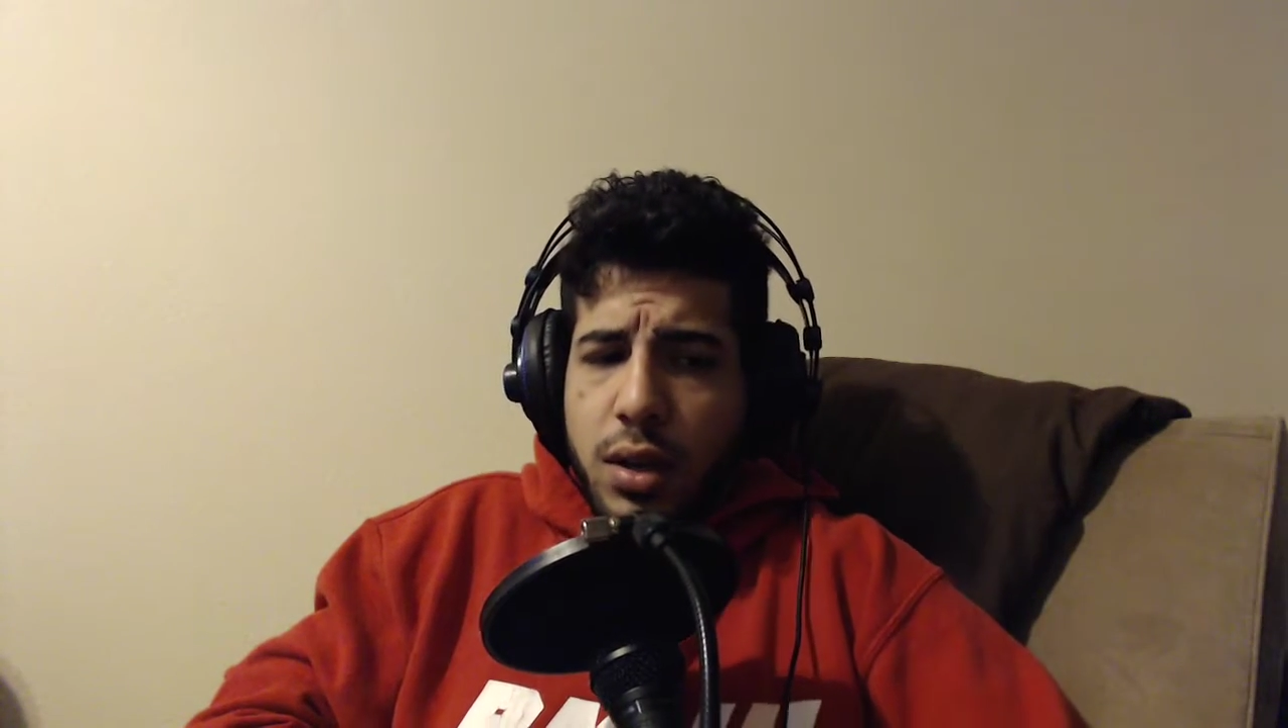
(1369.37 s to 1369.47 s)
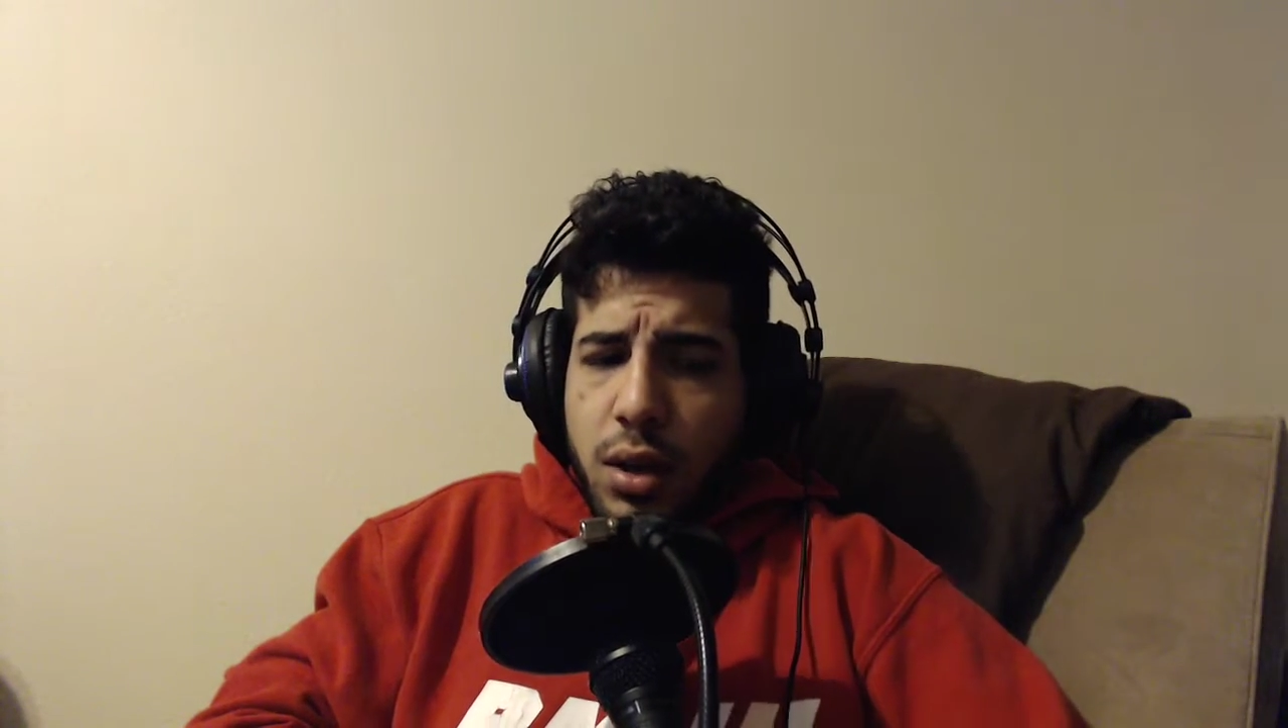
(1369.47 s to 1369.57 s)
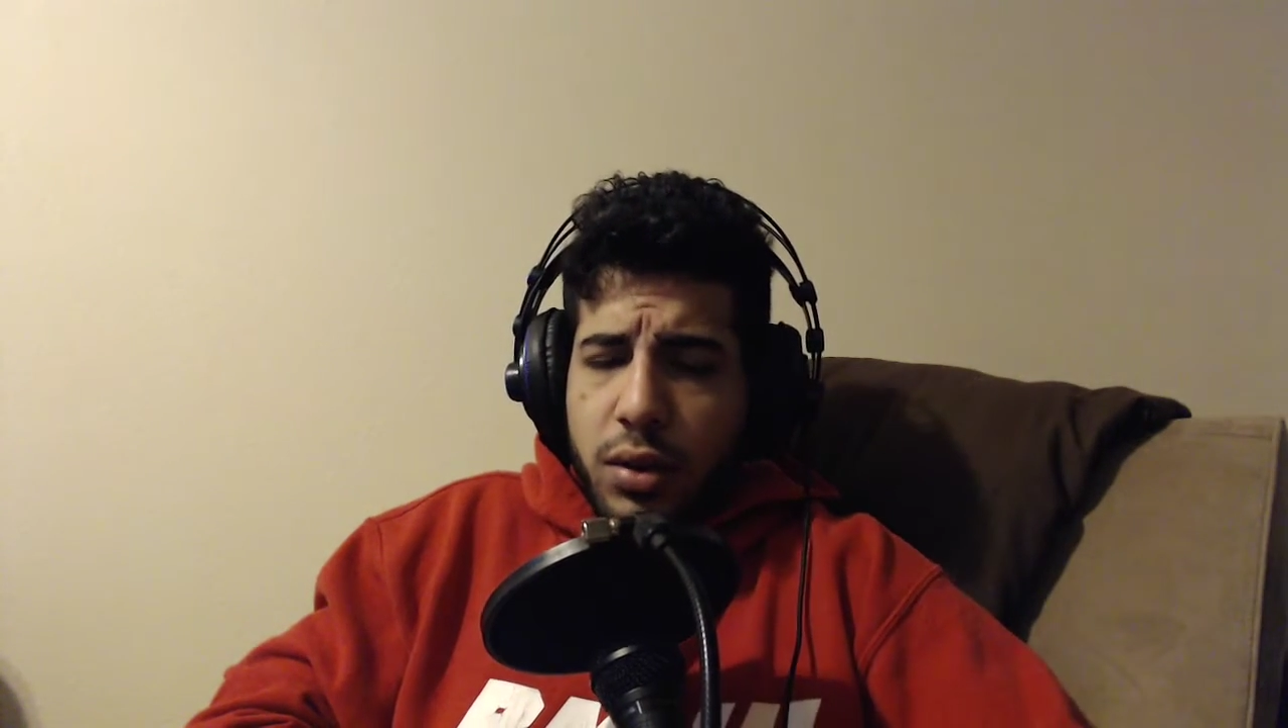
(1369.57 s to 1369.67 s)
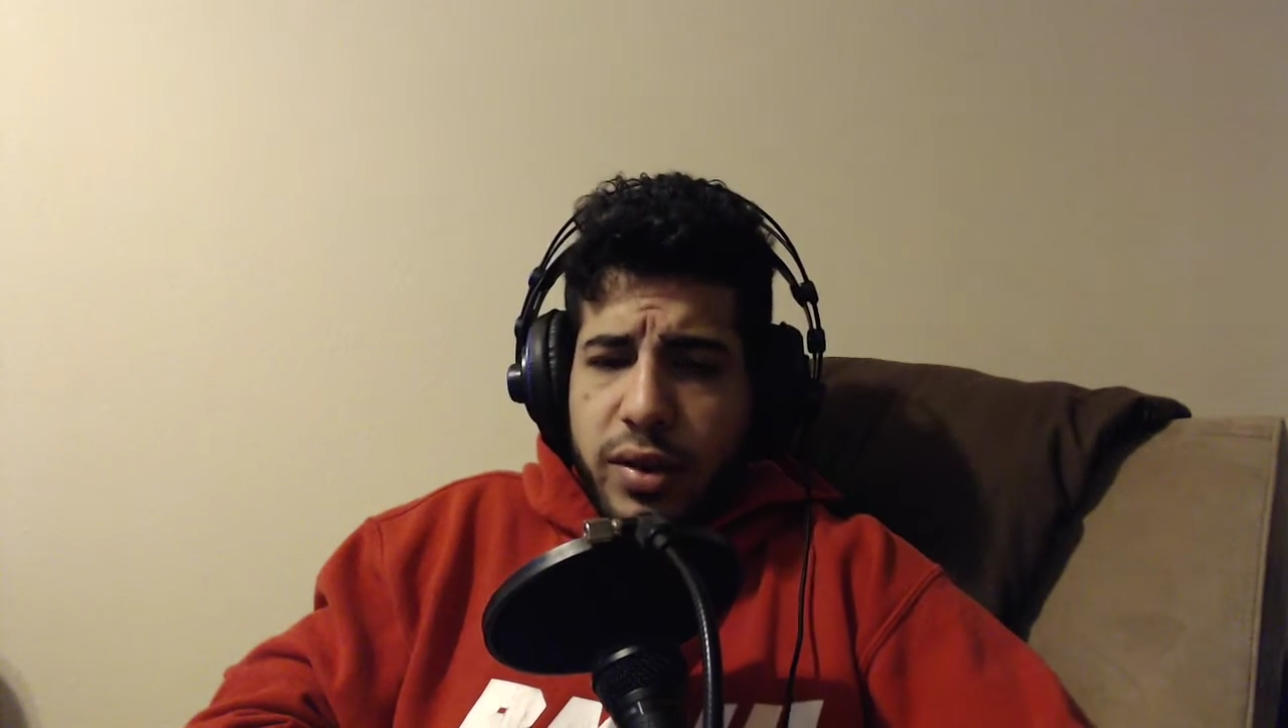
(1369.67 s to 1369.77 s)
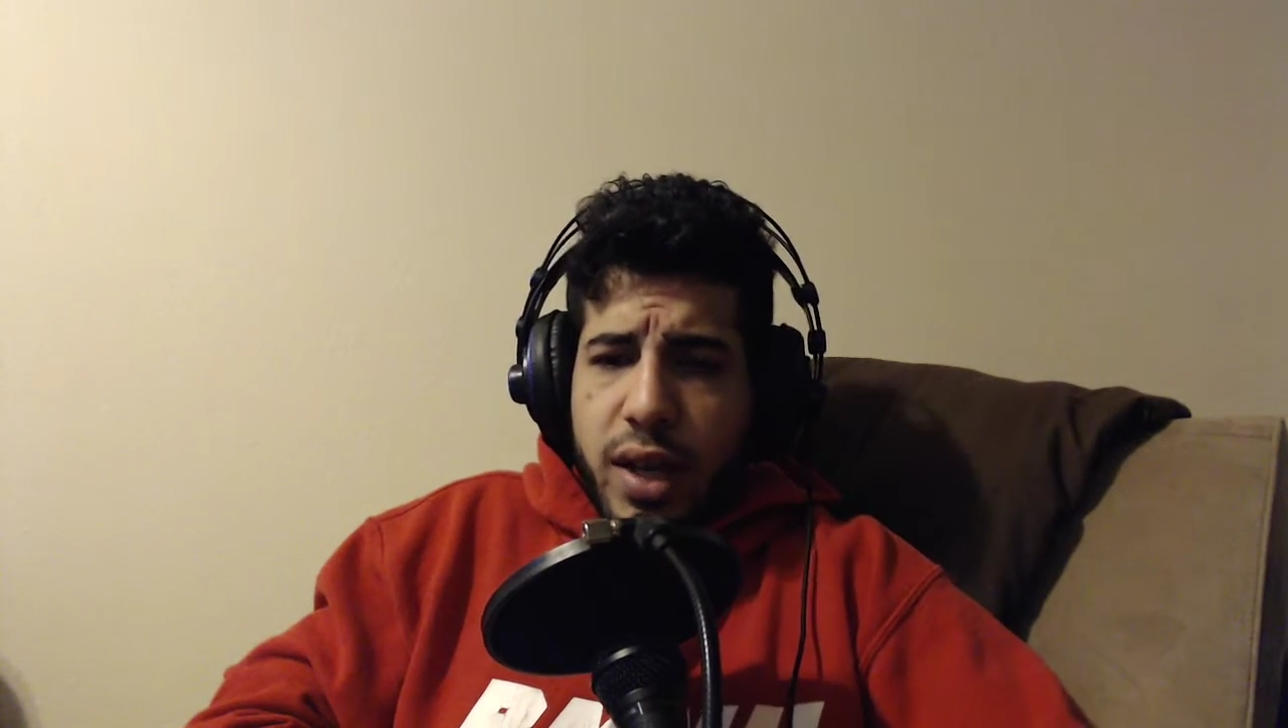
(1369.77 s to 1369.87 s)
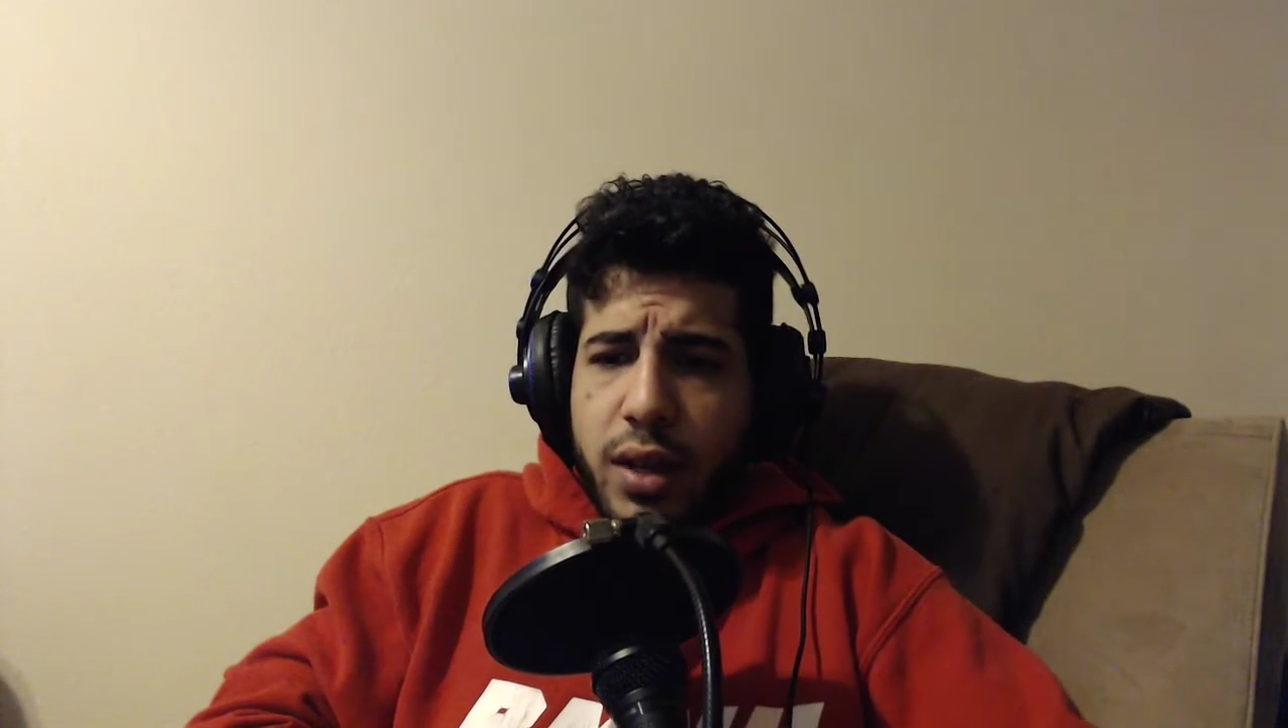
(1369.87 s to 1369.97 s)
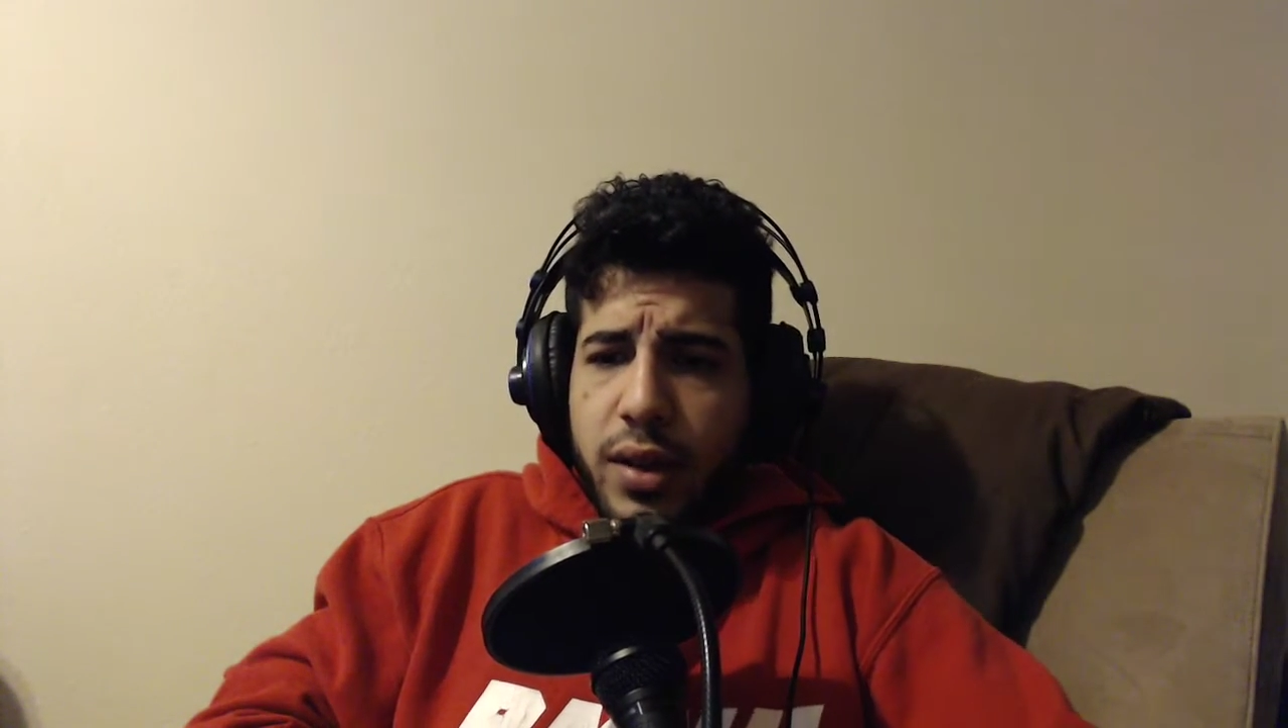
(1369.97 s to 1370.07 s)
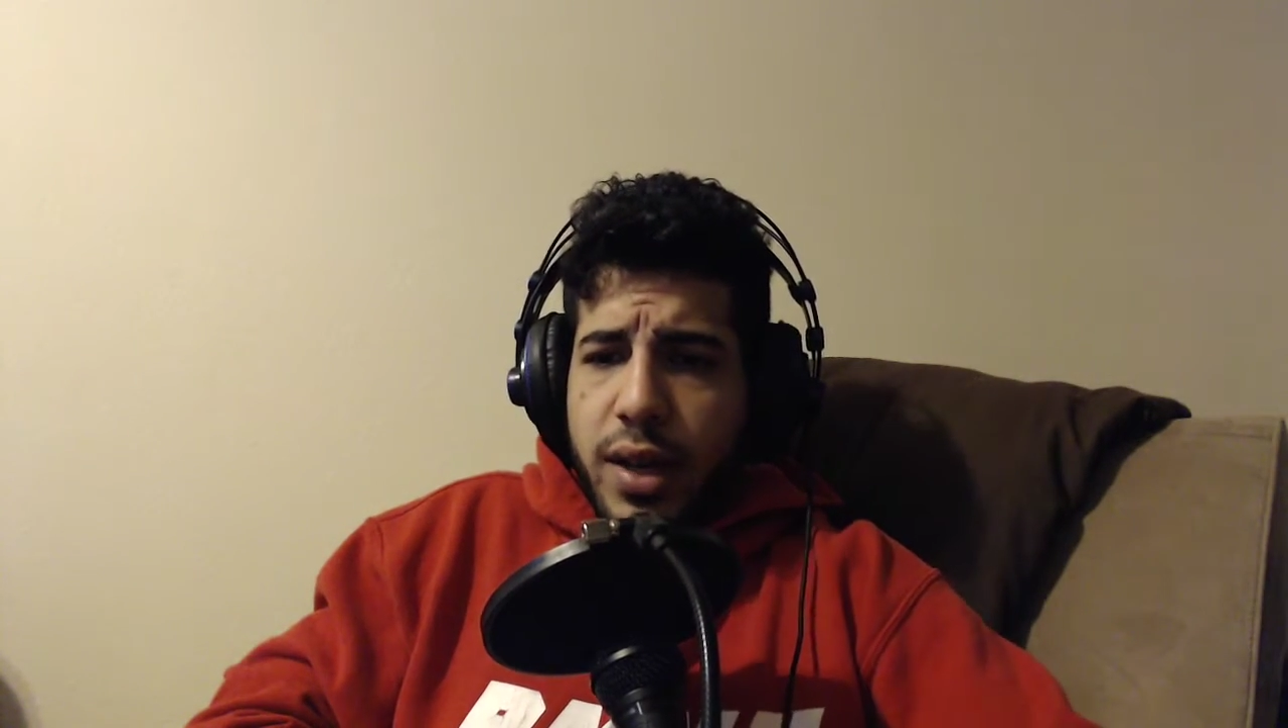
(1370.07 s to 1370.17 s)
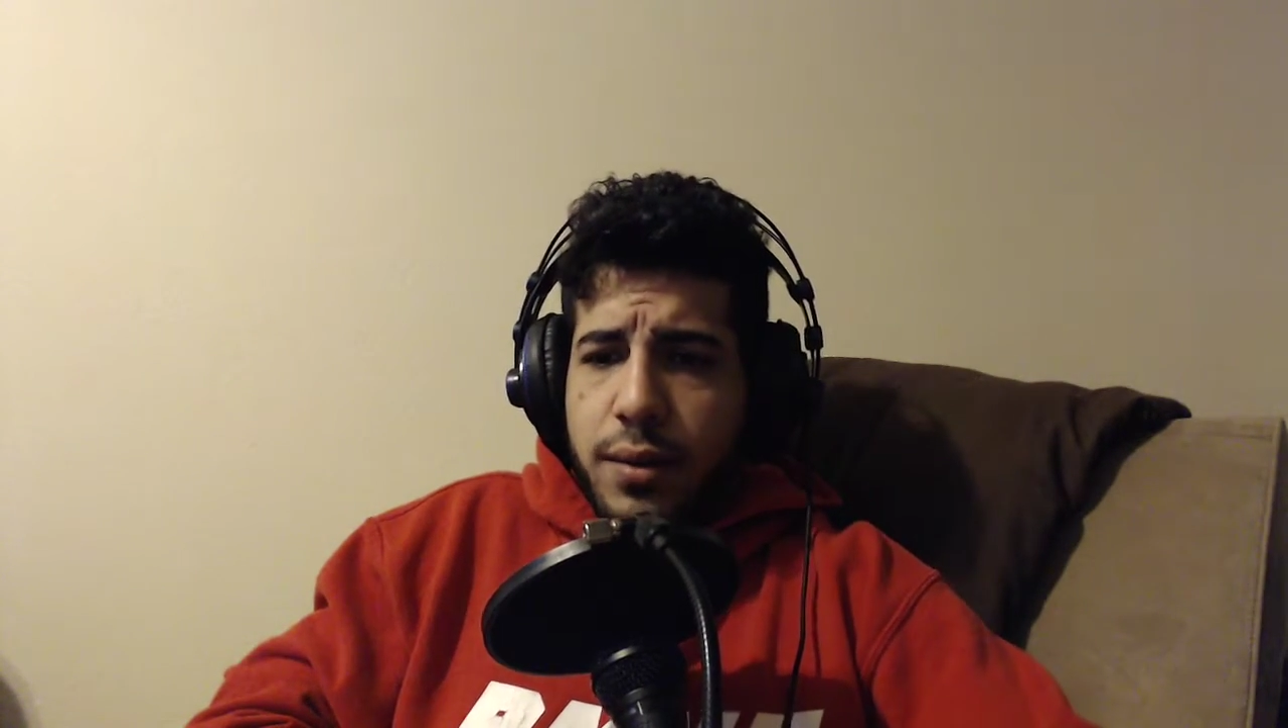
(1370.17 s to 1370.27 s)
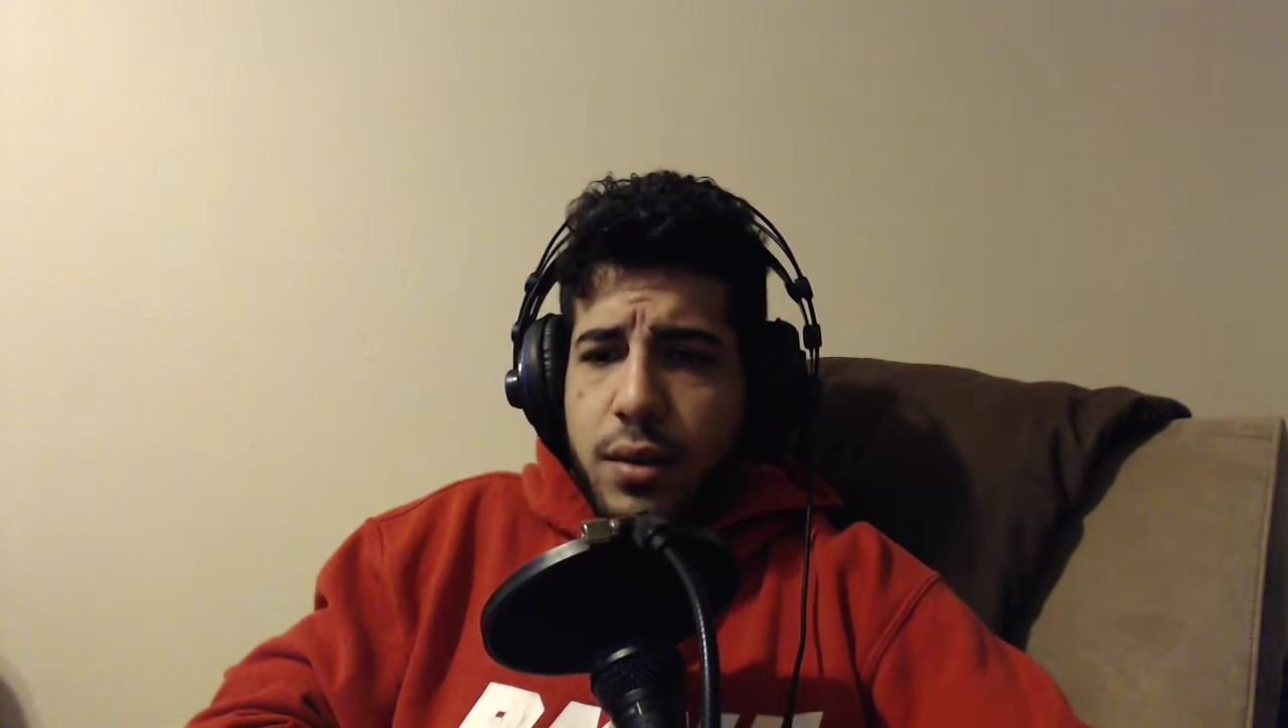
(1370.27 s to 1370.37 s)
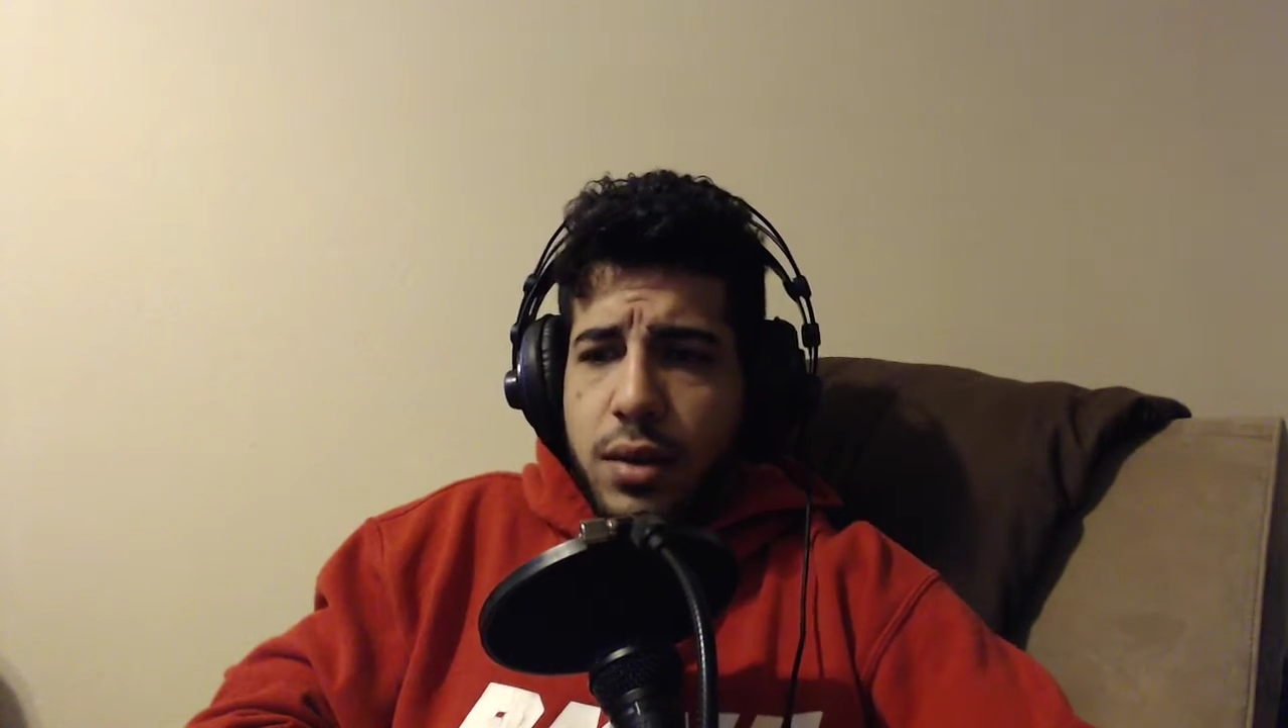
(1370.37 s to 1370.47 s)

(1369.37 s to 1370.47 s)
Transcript: all day on that,